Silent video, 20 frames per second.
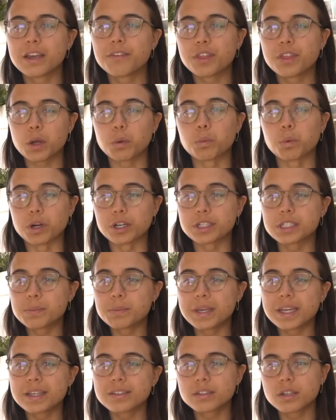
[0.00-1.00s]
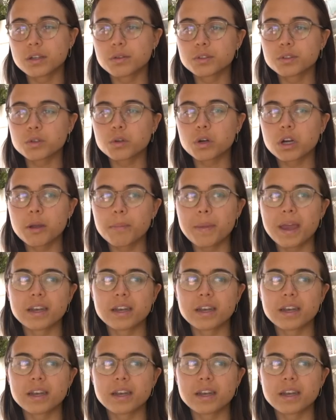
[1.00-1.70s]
if there were to be a snowstorm,